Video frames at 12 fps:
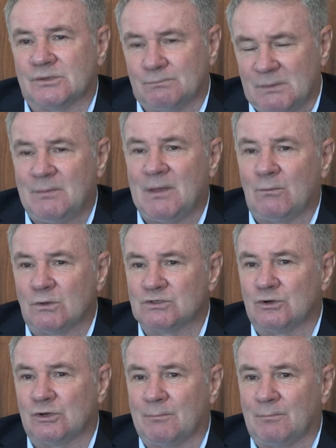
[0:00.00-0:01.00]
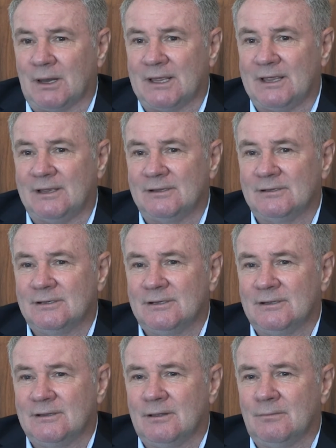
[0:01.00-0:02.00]
maybe I wasn't going to play,
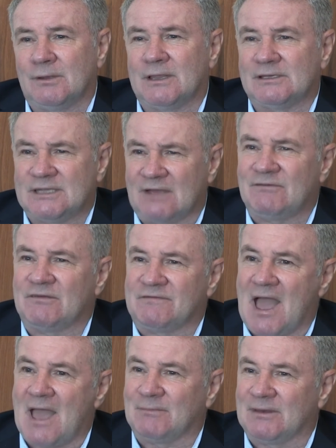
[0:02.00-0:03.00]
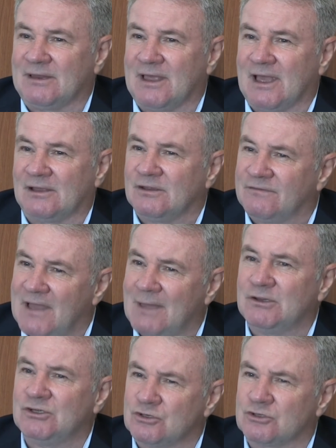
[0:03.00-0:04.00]
but then to have your family there, and your
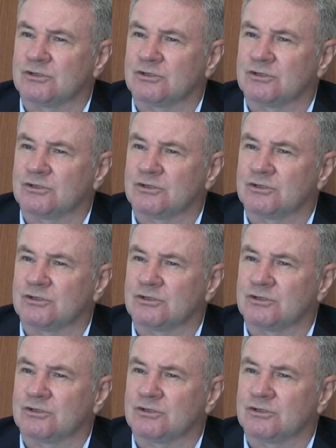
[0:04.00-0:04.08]
family's your